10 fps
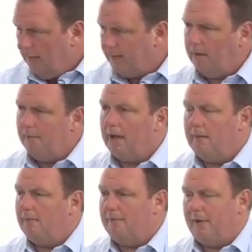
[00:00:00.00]
if you
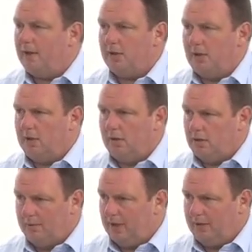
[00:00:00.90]
manufactured a
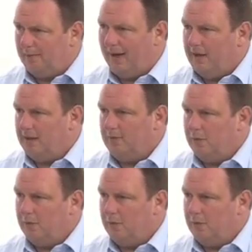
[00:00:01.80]
large amount of paste